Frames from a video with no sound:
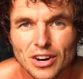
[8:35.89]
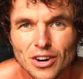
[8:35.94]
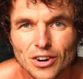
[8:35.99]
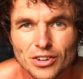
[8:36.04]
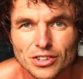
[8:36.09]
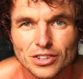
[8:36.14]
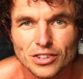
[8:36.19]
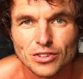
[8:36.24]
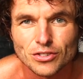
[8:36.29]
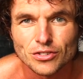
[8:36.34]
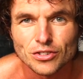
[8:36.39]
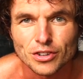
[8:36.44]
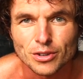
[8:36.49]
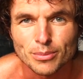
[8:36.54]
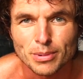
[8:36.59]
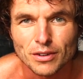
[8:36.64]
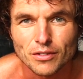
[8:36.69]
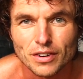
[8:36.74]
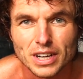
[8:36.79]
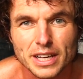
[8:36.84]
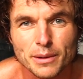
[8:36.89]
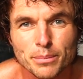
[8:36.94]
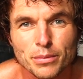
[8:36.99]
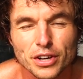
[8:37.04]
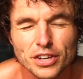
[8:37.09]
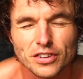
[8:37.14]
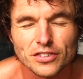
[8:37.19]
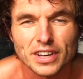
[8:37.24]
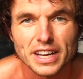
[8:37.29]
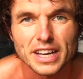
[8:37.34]
on YouTube. I really
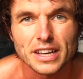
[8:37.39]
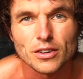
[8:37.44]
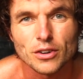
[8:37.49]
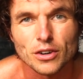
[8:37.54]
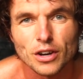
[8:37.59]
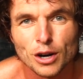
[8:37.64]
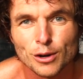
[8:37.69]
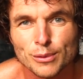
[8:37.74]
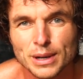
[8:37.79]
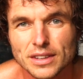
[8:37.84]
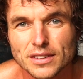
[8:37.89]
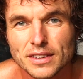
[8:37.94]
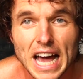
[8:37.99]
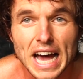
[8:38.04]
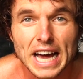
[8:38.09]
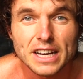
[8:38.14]
appreciate your comments.